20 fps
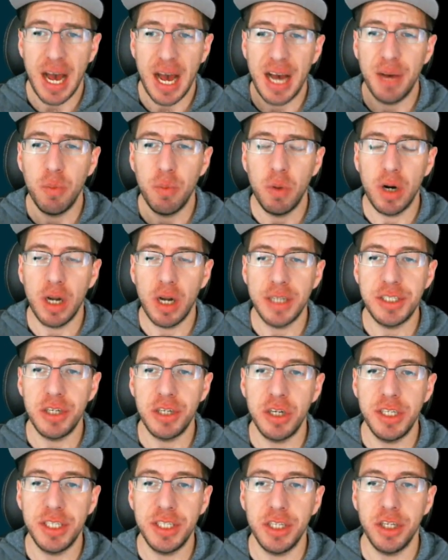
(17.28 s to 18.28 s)
We're also
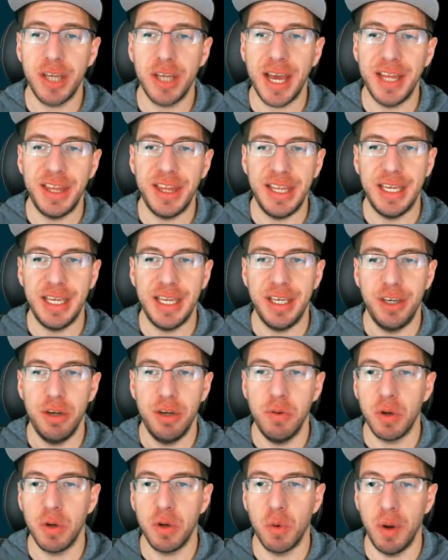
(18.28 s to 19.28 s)
going to look at the
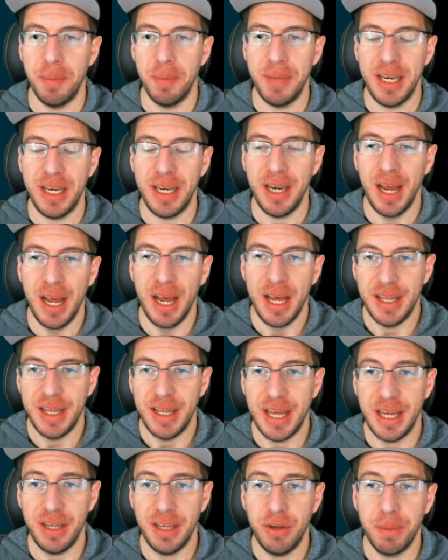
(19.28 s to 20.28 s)
new equipment
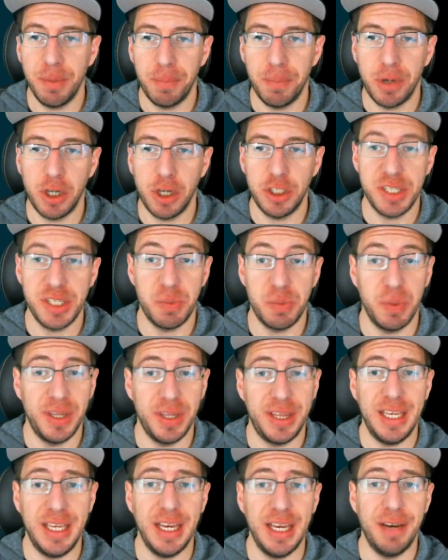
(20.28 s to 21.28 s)
that you can purchase with
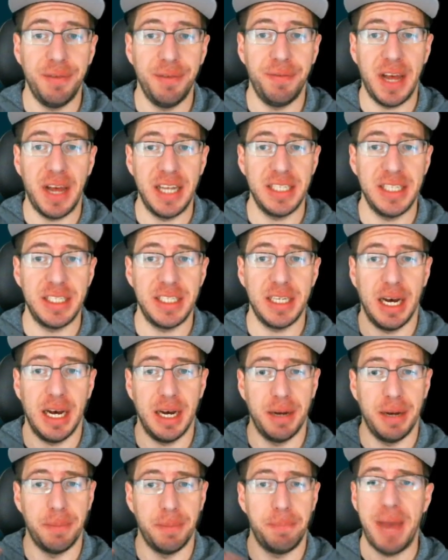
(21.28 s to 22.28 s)
the event
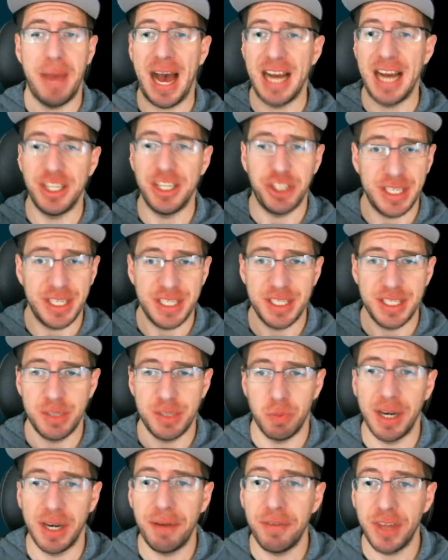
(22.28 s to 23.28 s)
badges,
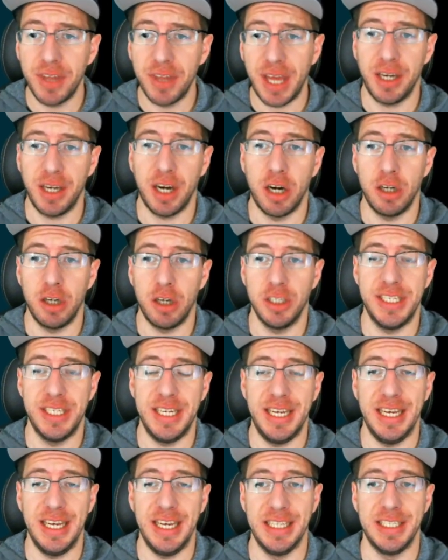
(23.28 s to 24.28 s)
whatever that
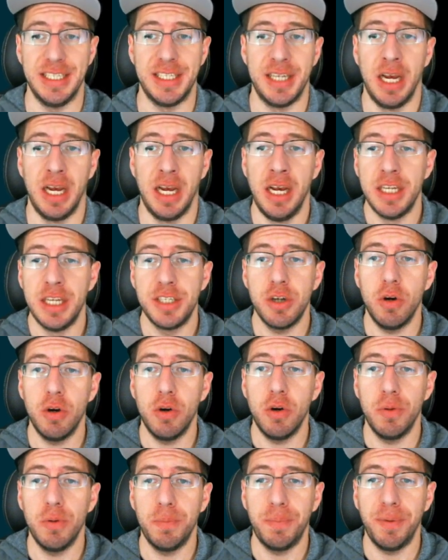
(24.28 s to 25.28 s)
currency is.
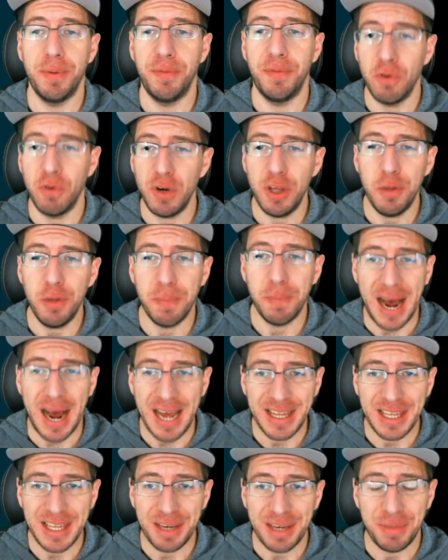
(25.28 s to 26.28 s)
So before you
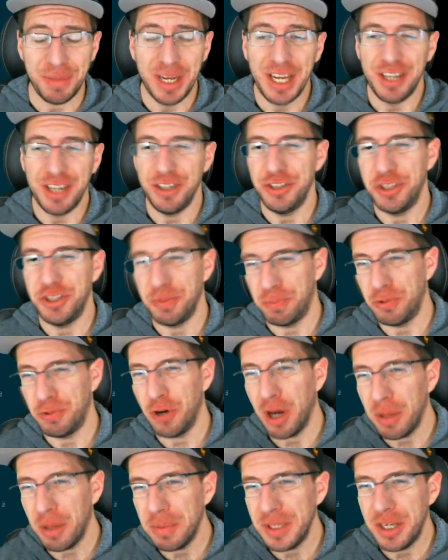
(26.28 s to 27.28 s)
buy them, you should
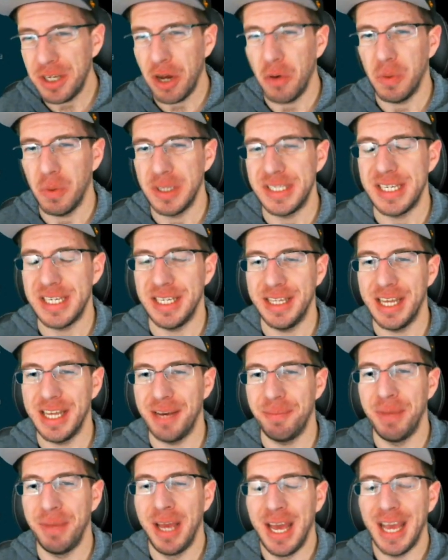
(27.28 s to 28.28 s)
probably know what's in
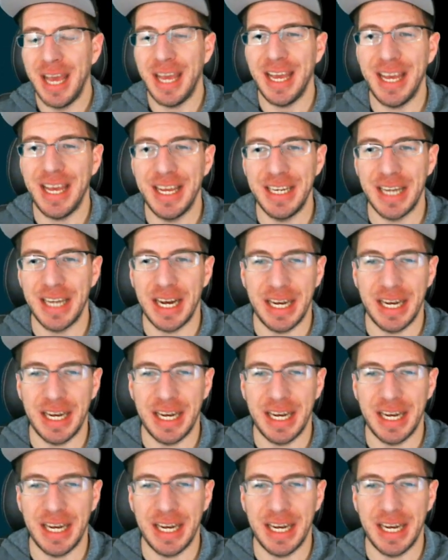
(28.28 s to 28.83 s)
them, and